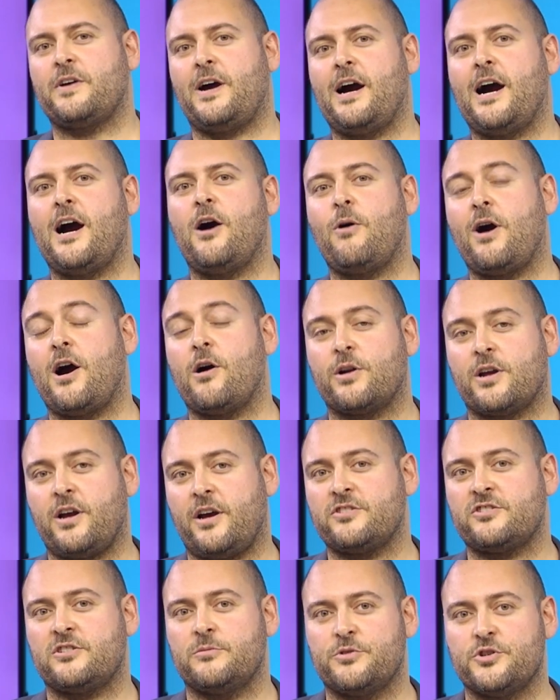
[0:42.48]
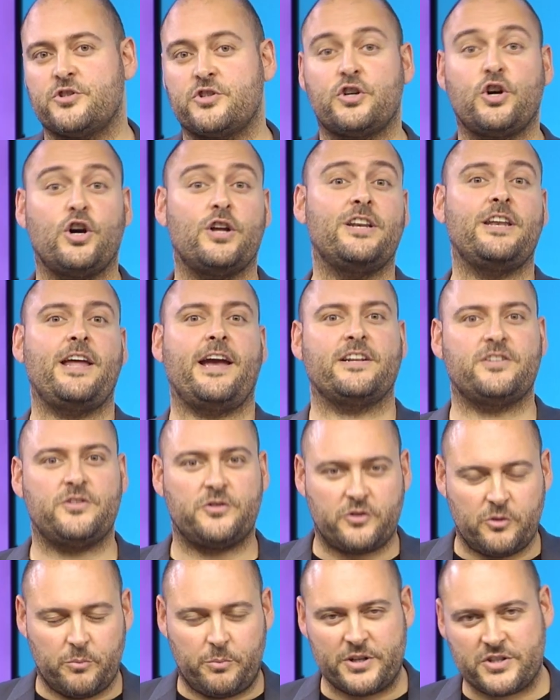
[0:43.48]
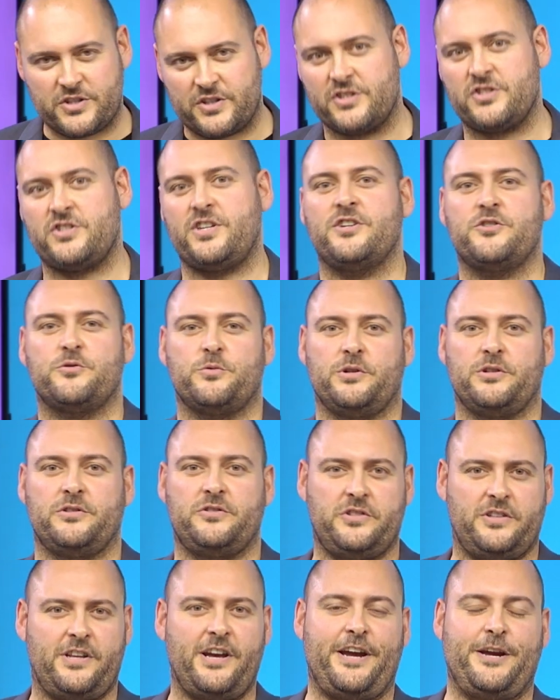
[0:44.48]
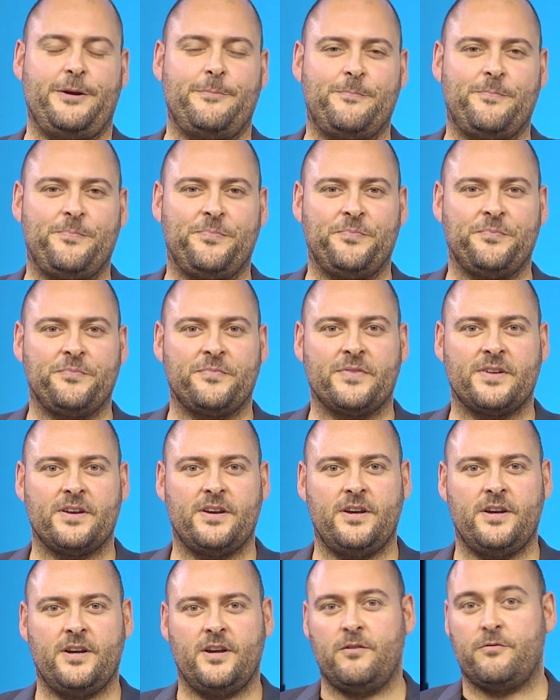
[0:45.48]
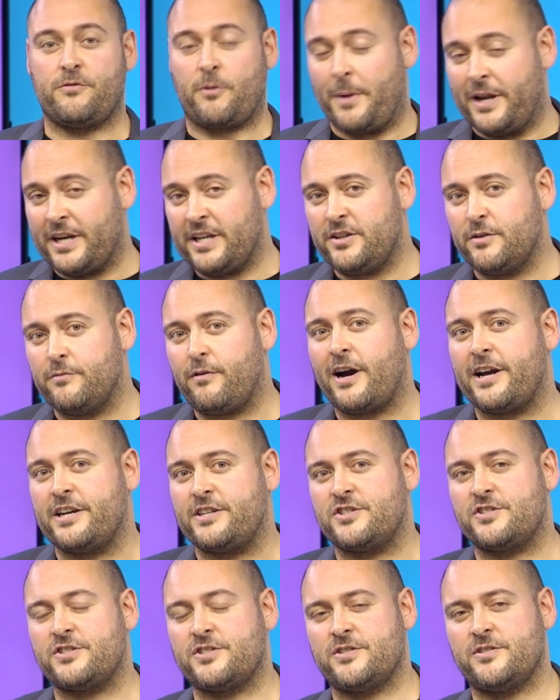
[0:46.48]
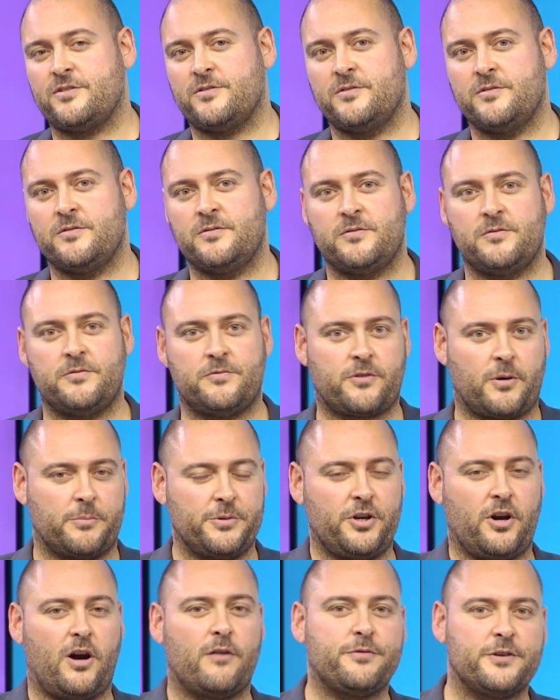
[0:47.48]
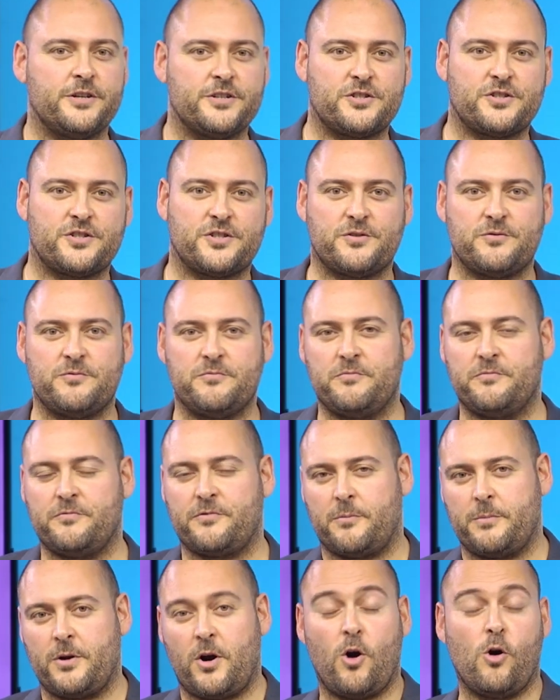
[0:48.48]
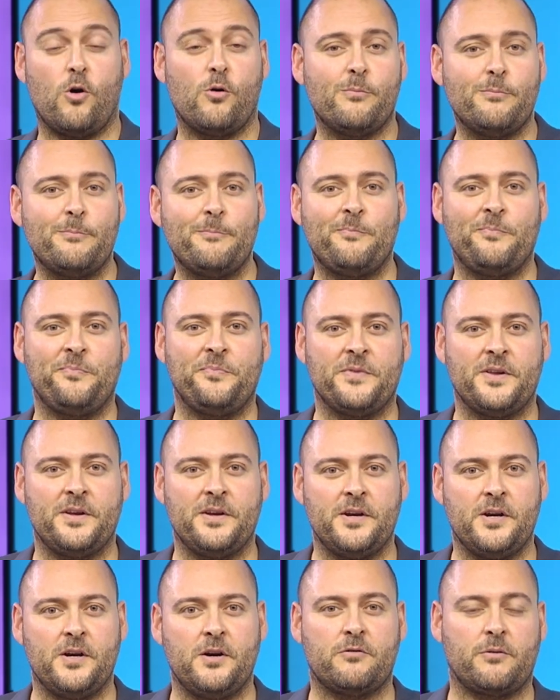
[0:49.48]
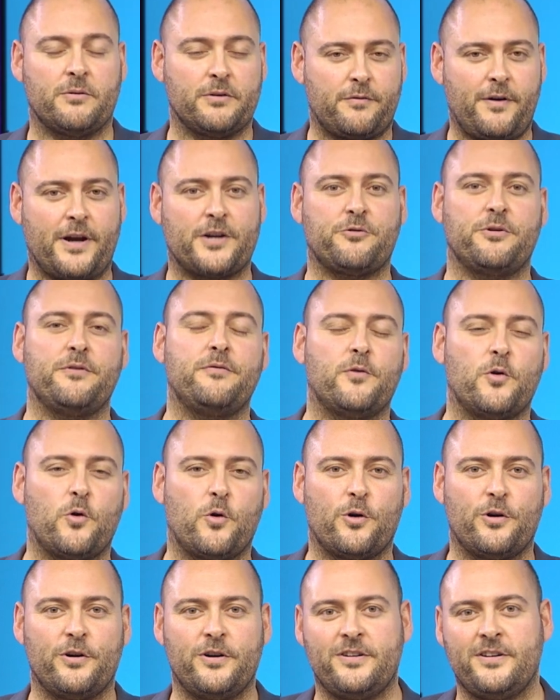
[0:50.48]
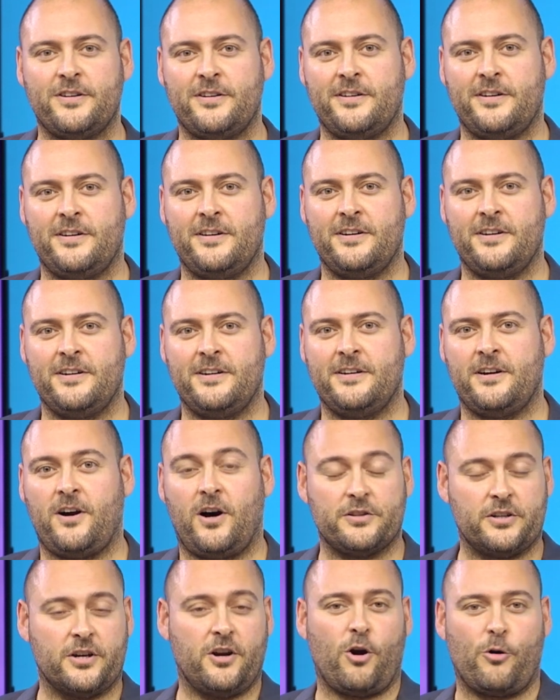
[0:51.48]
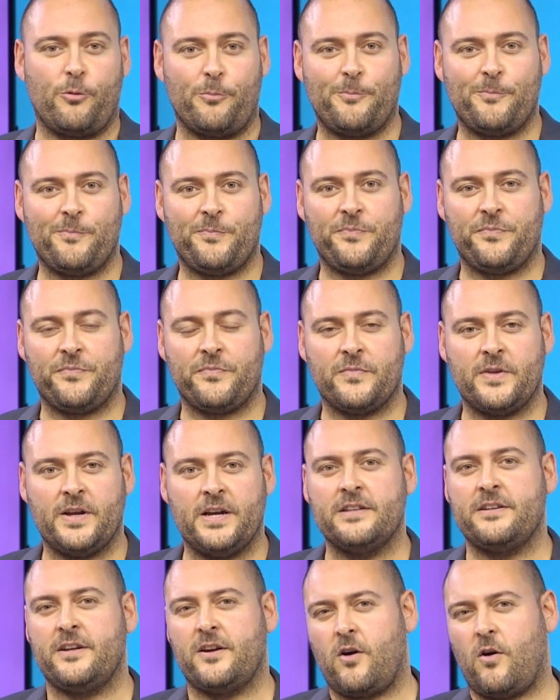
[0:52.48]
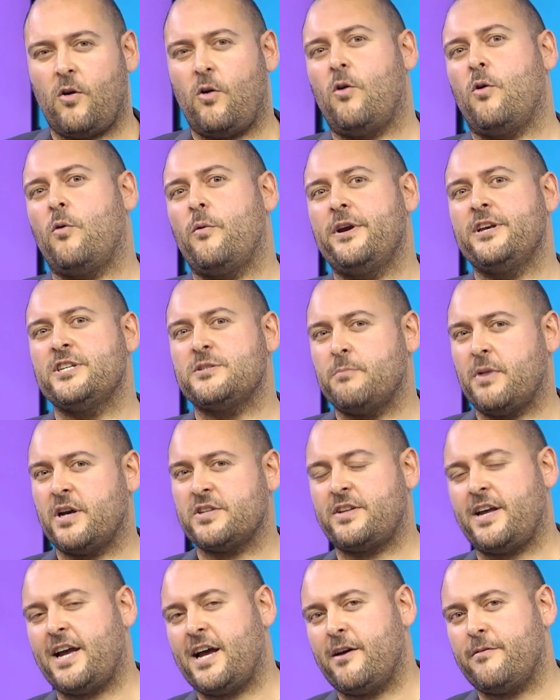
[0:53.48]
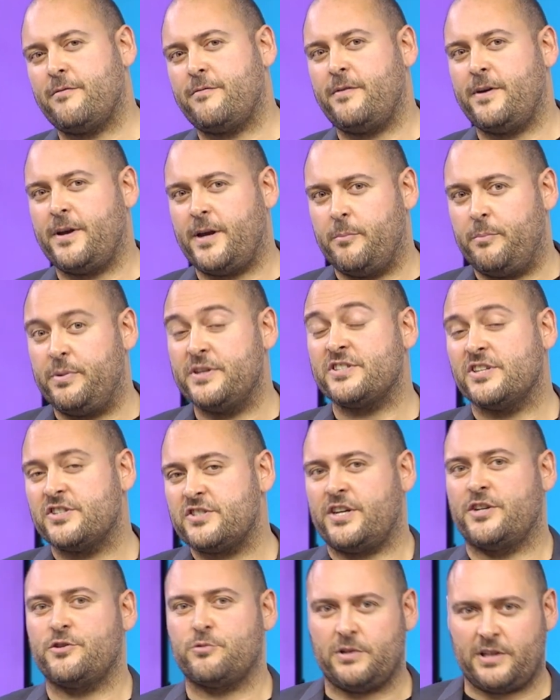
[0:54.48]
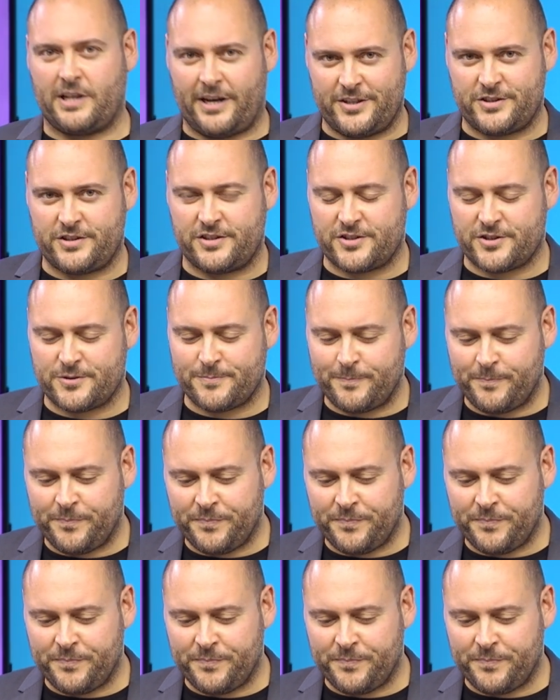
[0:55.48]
how our customers connect to Business Central today, from any device, from the office, from a home, from the factory floor, on the go, they always must have a Business Central license.